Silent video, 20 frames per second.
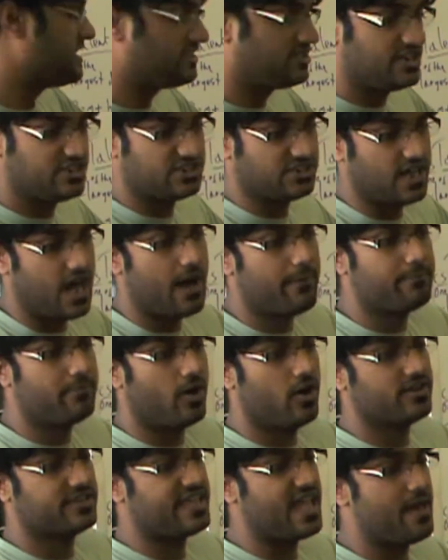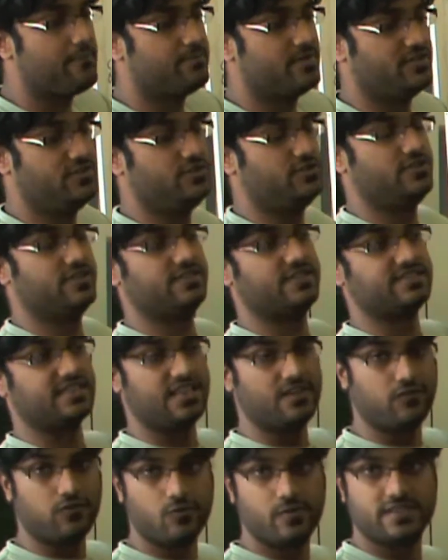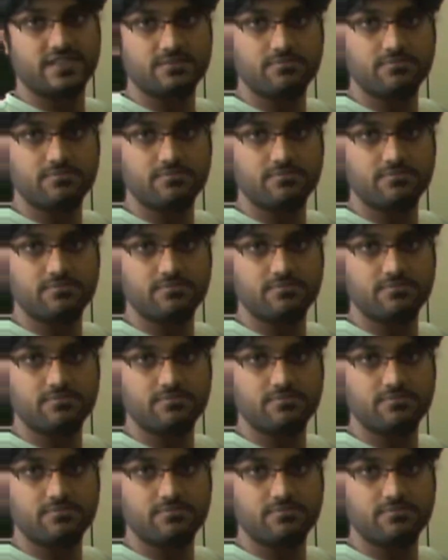registration up on campus using this influence